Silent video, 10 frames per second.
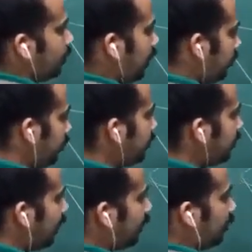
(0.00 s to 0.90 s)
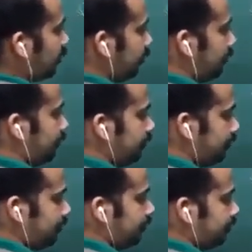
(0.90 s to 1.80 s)
that means this angle,
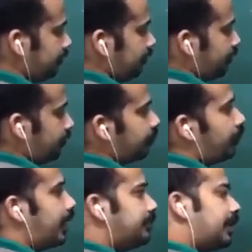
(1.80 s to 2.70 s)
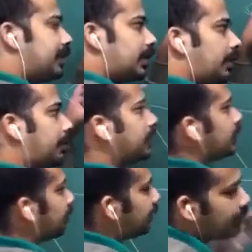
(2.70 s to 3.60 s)
by making
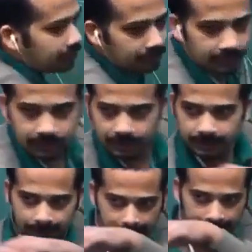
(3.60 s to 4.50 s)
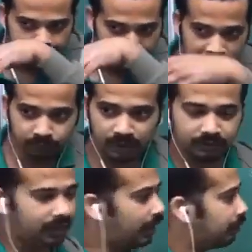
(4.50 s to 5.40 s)
aperture big and big. Then what
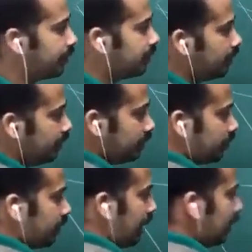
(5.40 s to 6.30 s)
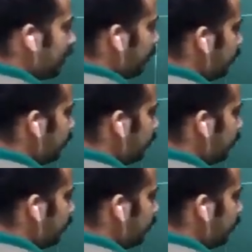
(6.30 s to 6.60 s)
will happen? So delta